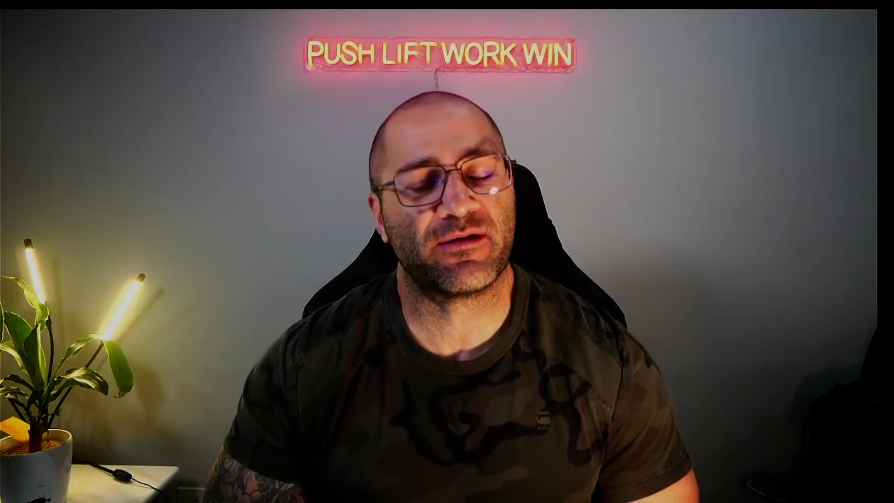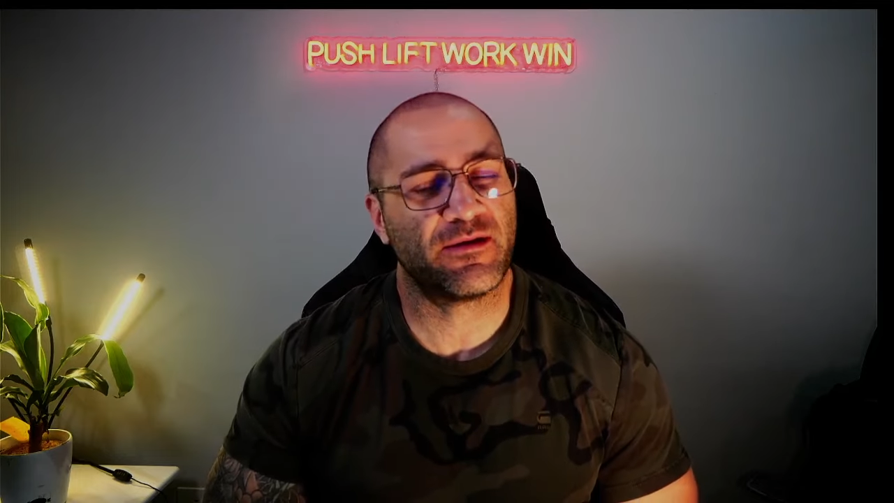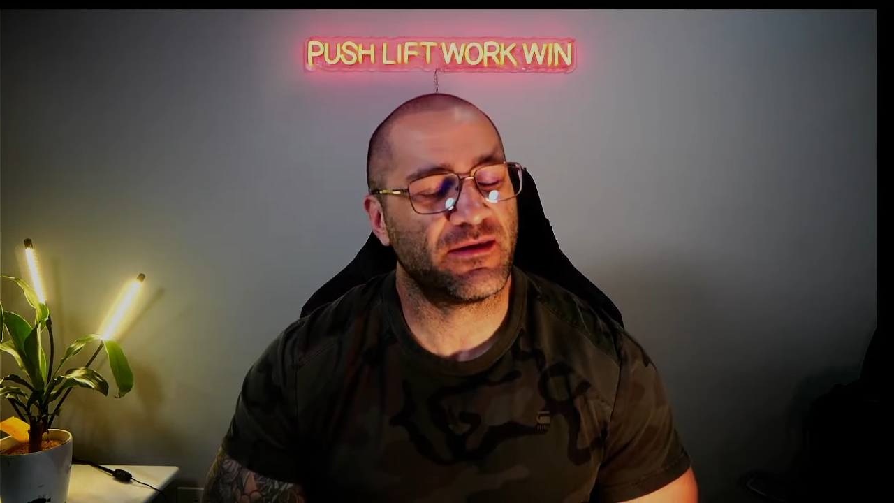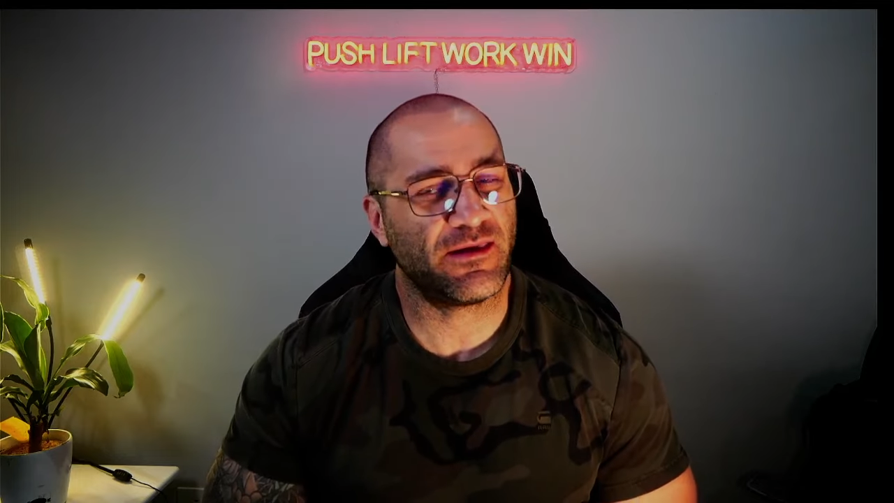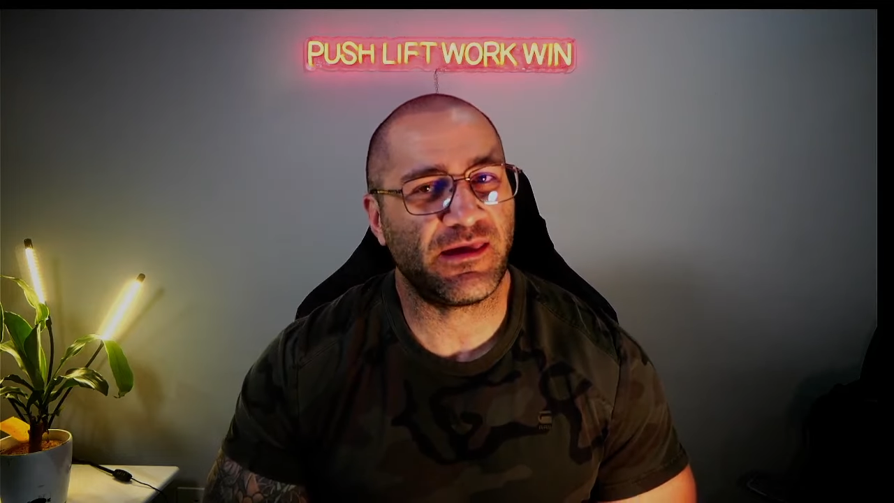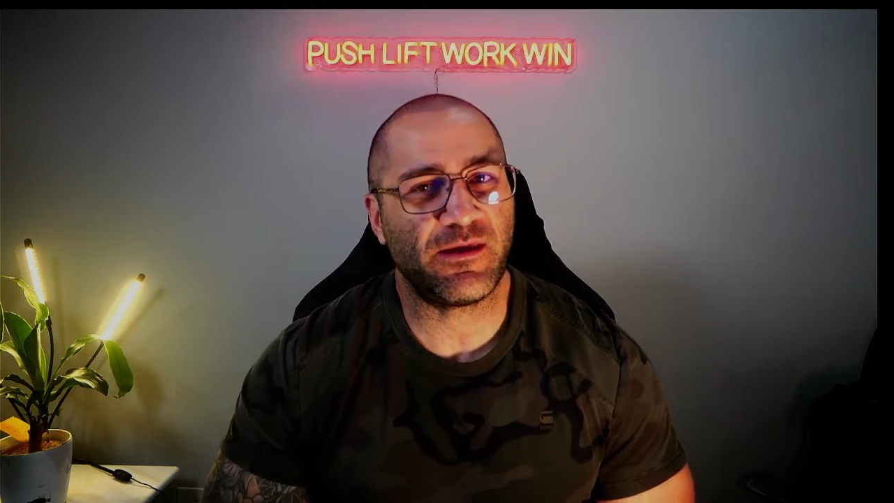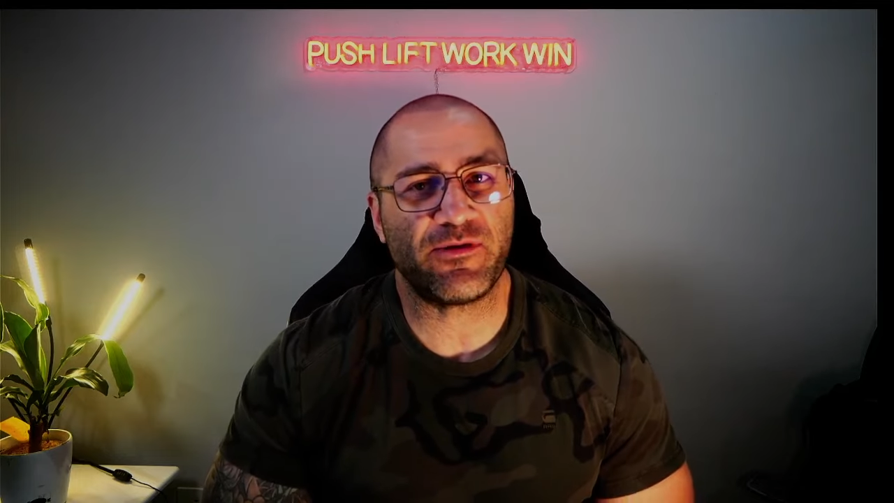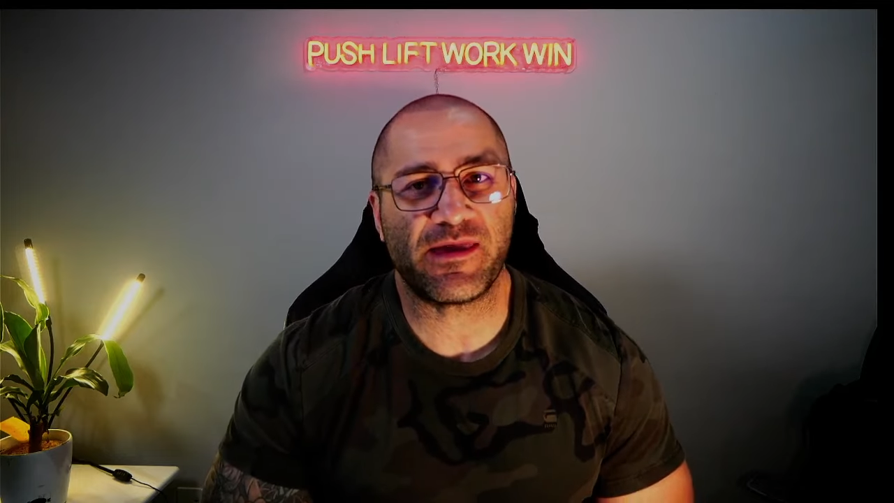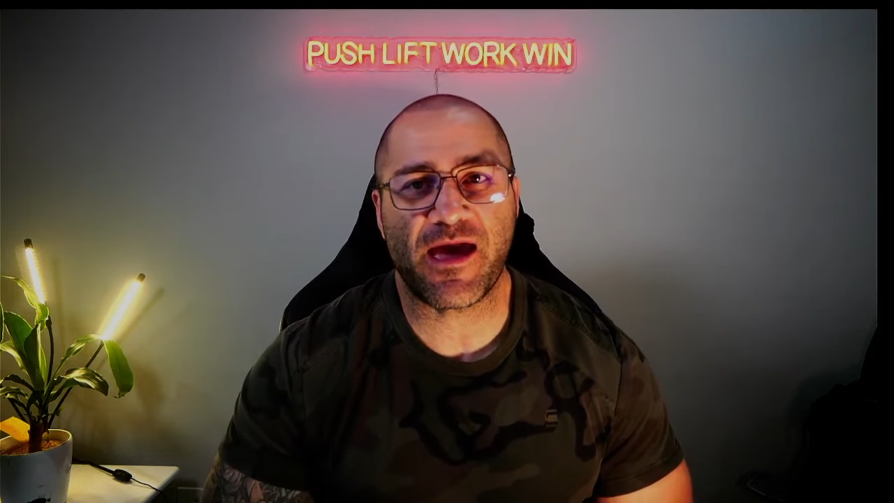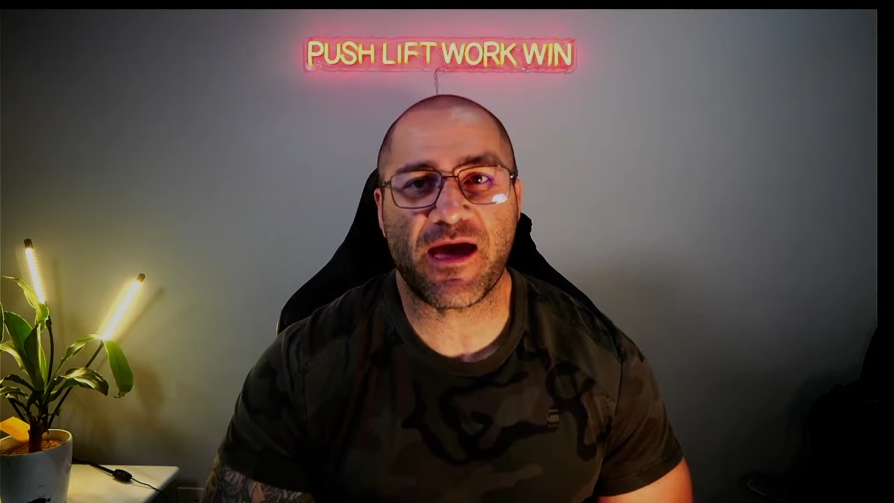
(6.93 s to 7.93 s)
Here we
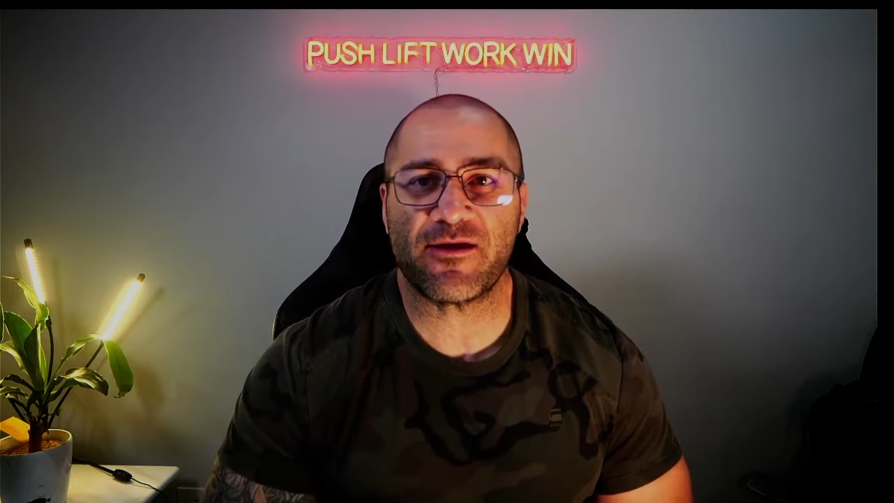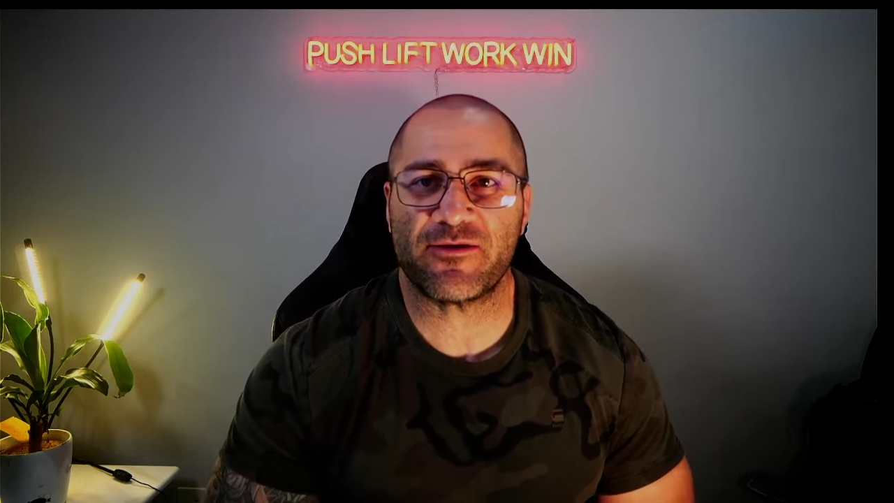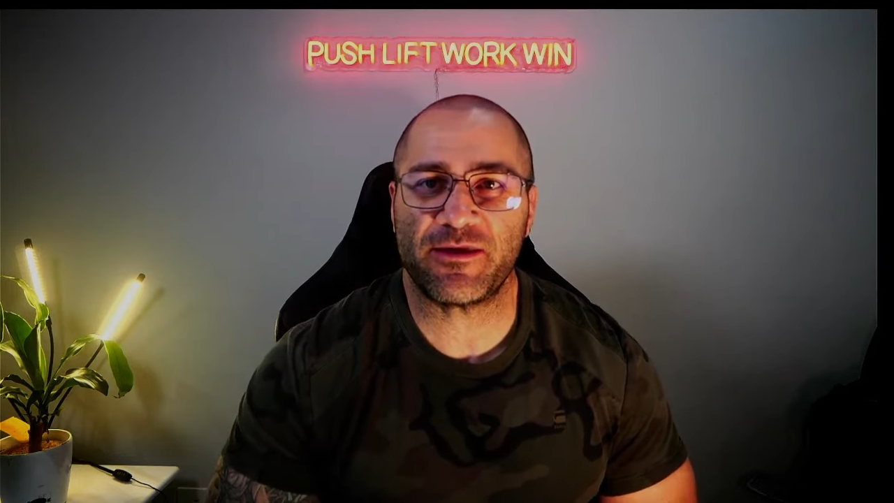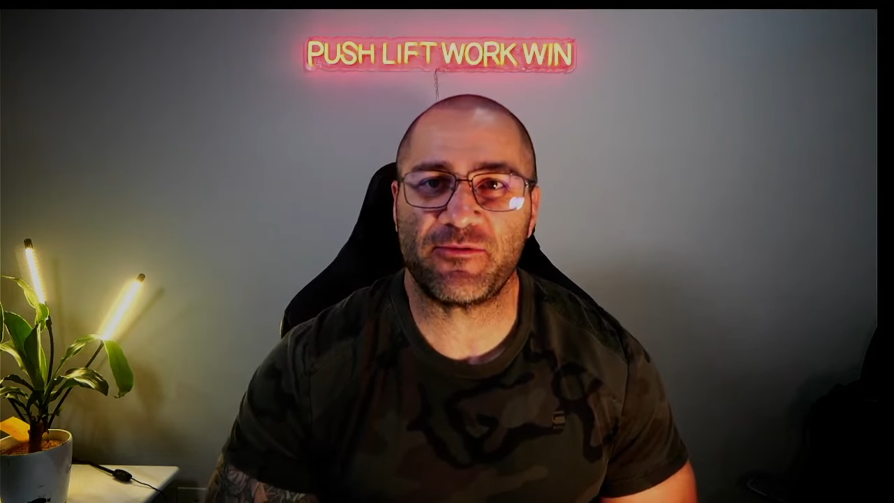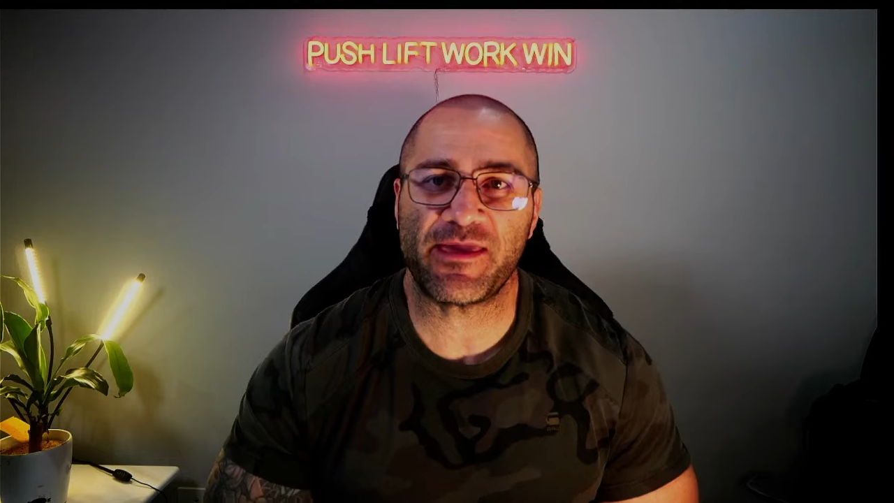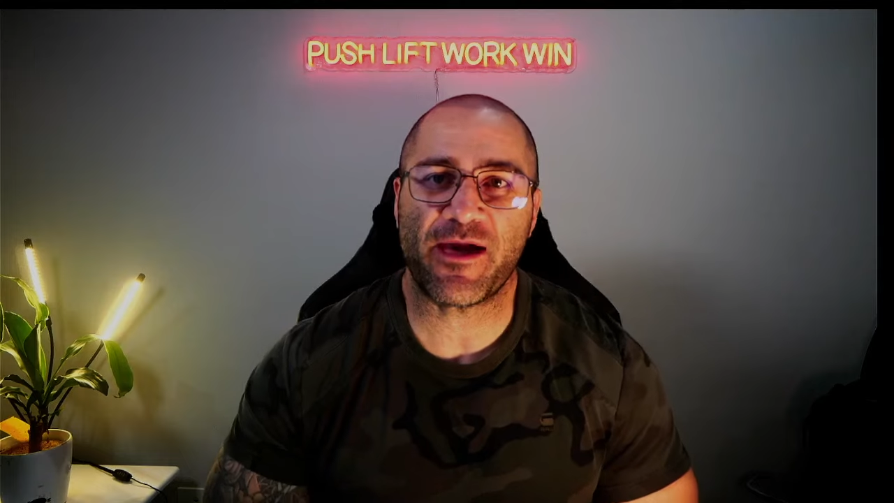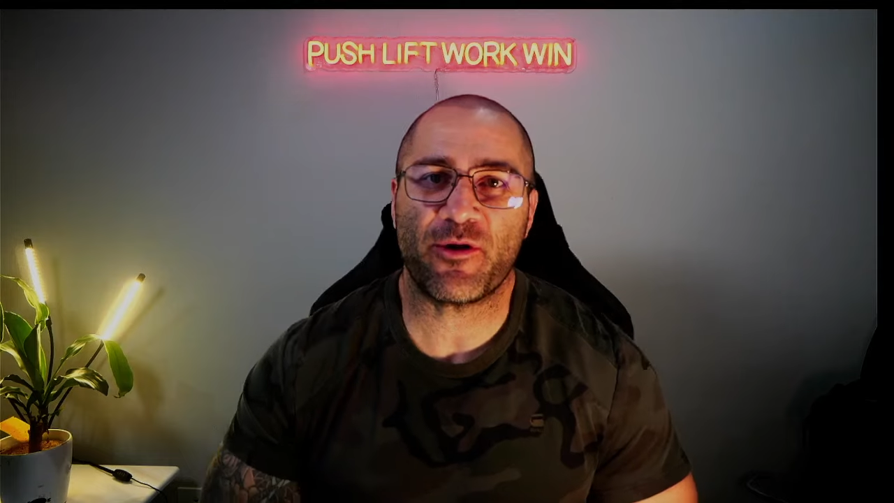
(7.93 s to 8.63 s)
go. I do